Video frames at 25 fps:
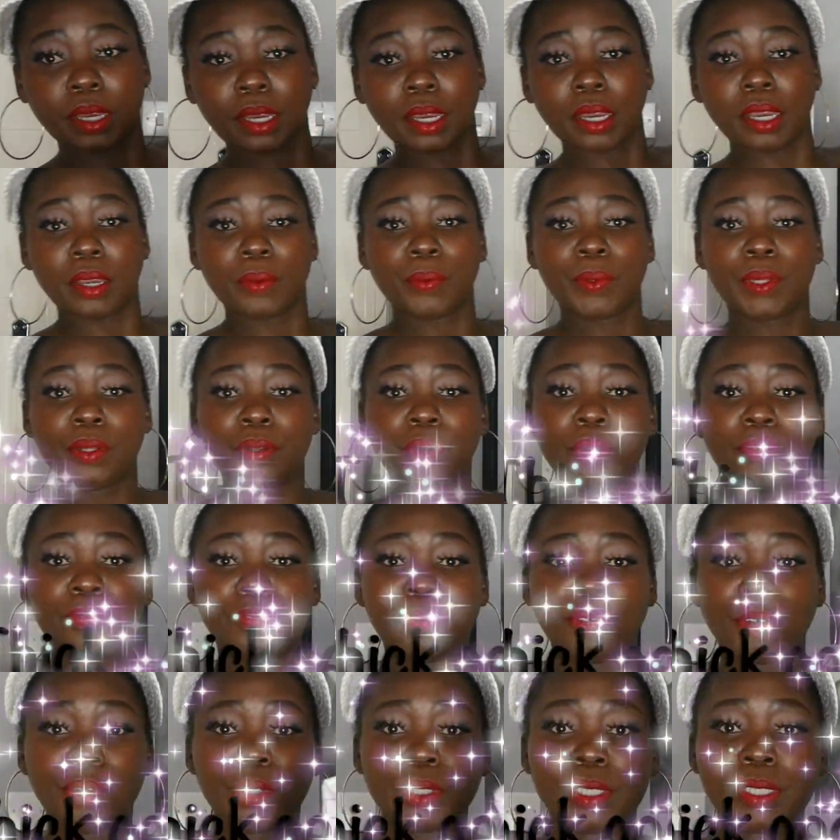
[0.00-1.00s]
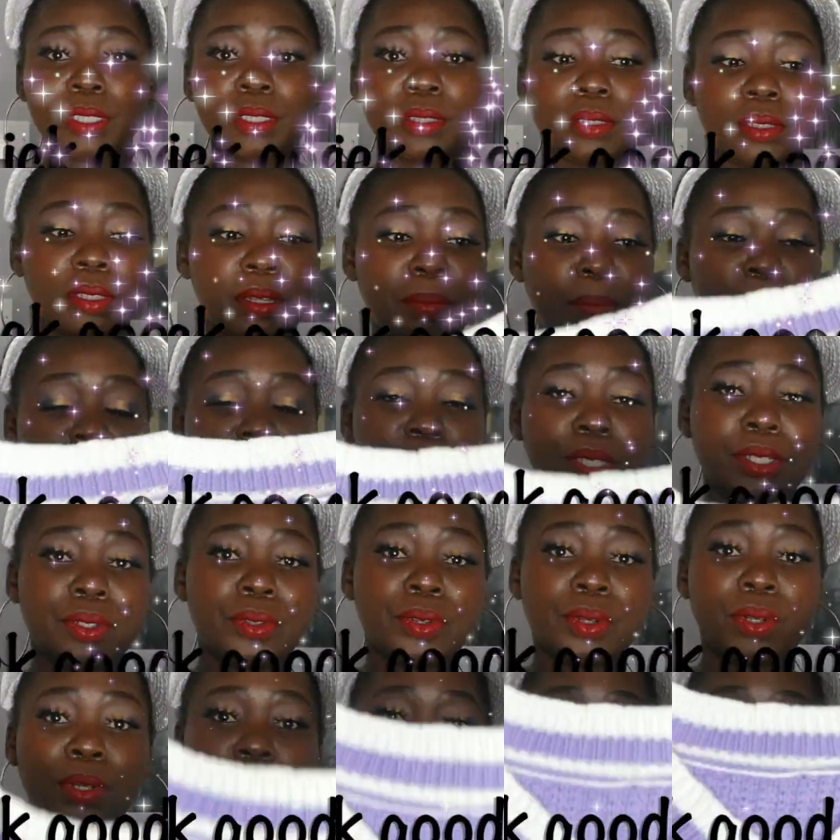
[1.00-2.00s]
I will not fault it, the
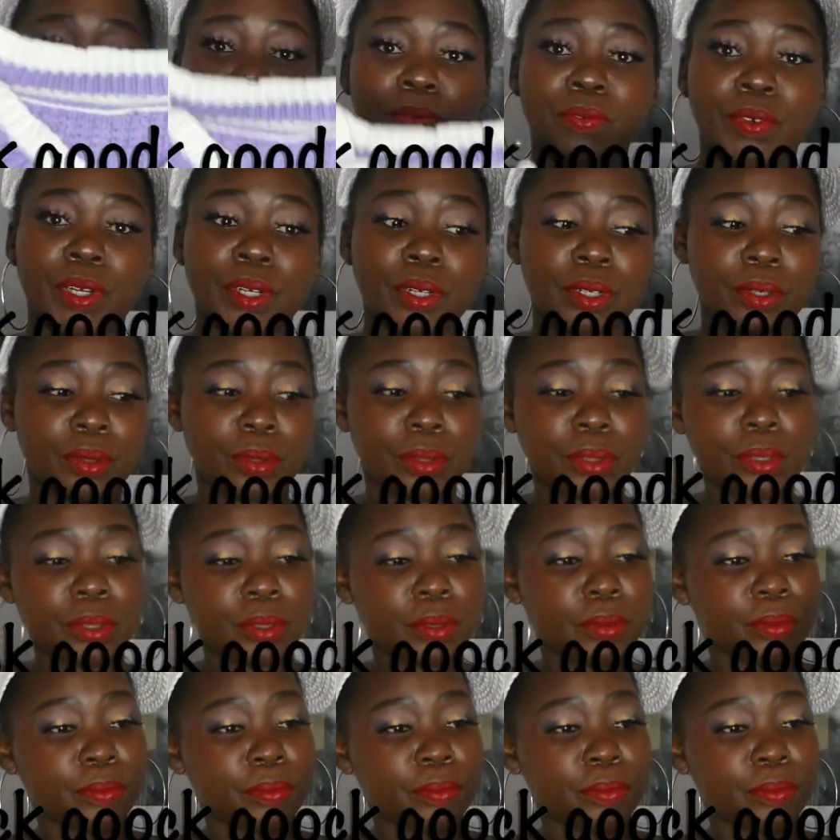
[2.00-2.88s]
material looks very good.